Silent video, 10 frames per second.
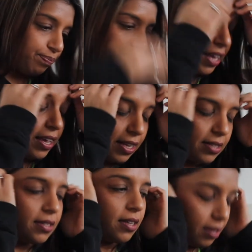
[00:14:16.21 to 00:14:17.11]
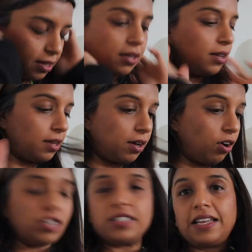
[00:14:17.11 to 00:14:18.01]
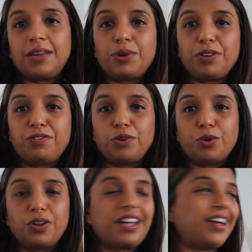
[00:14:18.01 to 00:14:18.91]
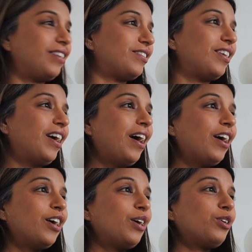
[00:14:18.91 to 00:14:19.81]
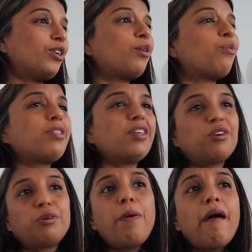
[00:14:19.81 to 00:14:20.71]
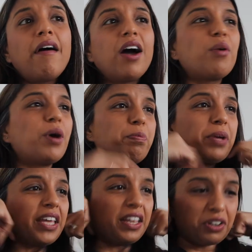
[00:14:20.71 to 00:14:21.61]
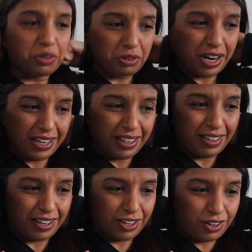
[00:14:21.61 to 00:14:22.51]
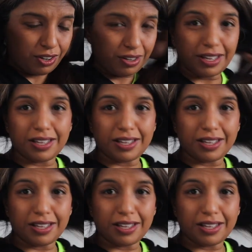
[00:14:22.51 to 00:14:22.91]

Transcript: It is, honestly, when you fall, and you know, whether you're a pro, a beginner, or anything, you know,